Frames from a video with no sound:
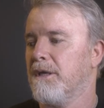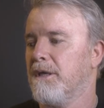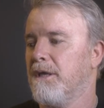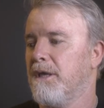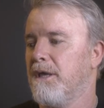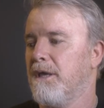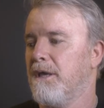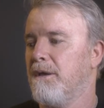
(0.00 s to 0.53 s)

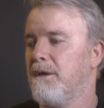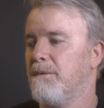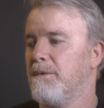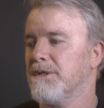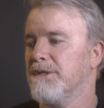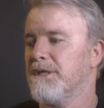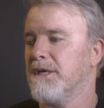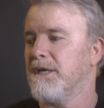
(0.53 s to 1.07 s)
And
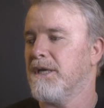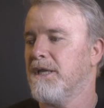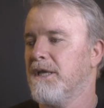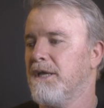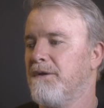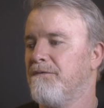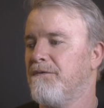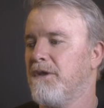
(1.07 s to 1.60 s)
1 second
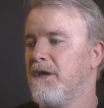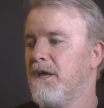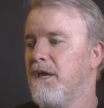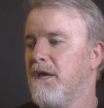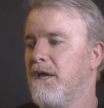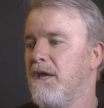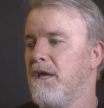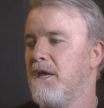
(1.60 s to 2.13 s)
left.
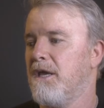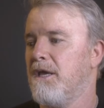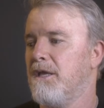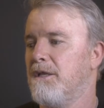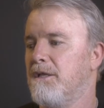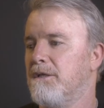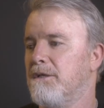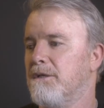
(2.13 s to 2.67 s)

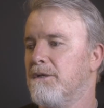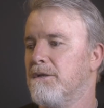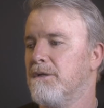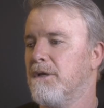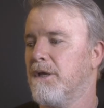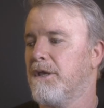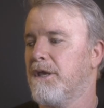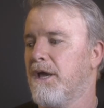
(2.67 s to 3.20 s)

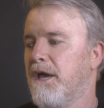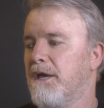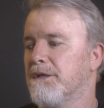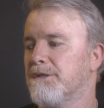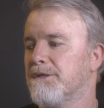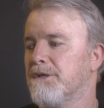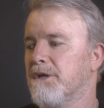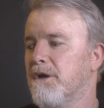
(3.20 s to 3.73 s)
And okay,
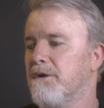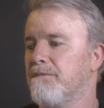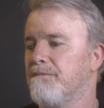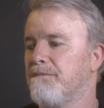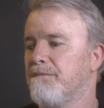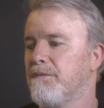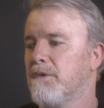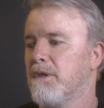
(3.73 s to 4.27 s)
so
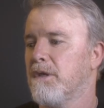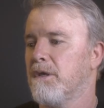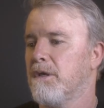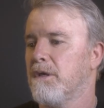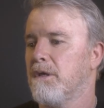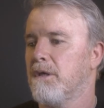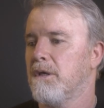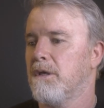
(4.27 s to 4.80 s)

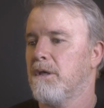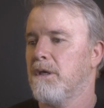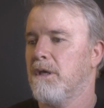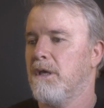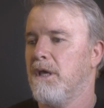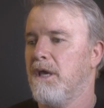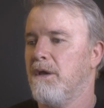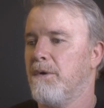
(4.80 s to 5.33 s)

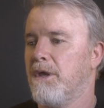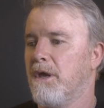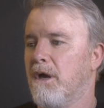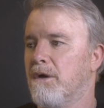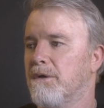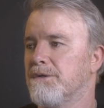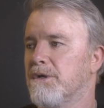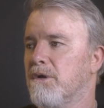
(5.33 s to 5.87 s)
here we
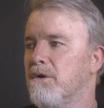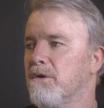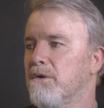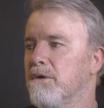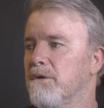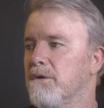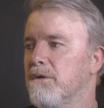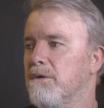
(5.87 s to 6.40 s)
go. So
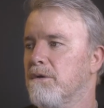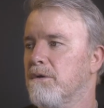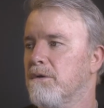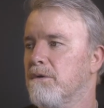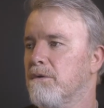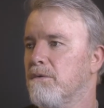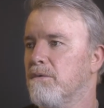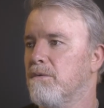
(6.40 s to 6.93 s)
look at
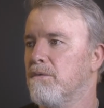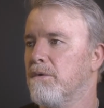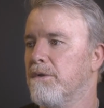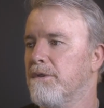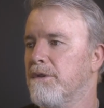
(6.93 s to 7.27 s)
all of